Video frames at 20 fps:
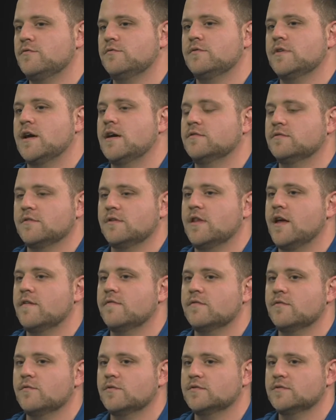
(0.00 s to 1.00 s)

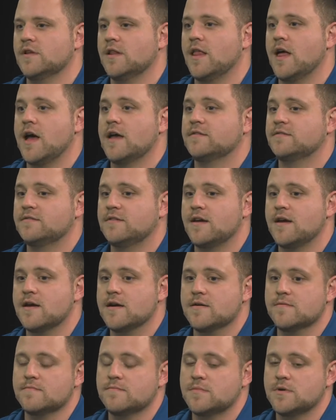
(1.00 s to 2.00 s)
2011 was the last
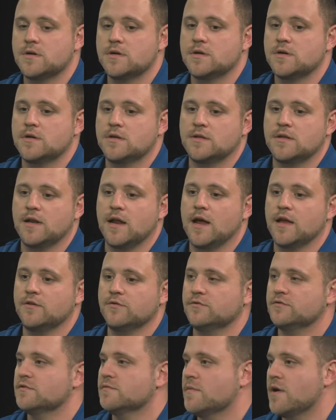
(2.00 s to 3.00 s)
time that I
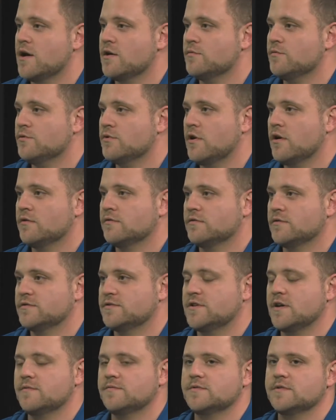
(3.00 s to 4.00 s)
used a minor mood-altering
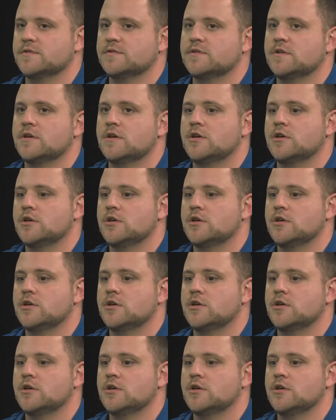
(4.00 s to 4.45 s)
substance.